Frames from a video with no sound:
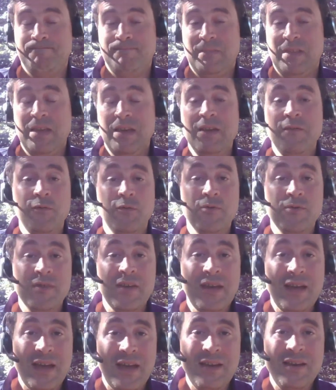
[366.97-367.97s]
If you
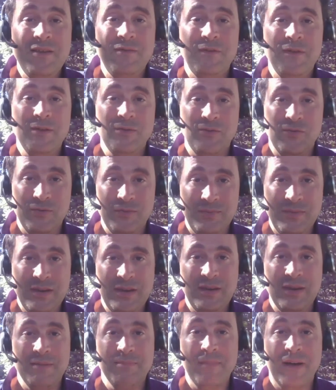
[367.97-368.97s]
say anything to
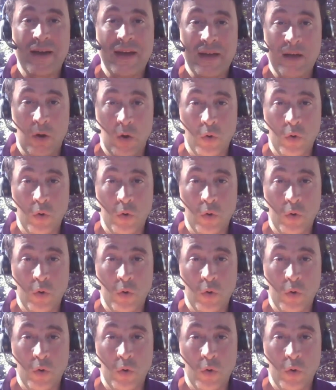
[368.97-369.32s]
me in my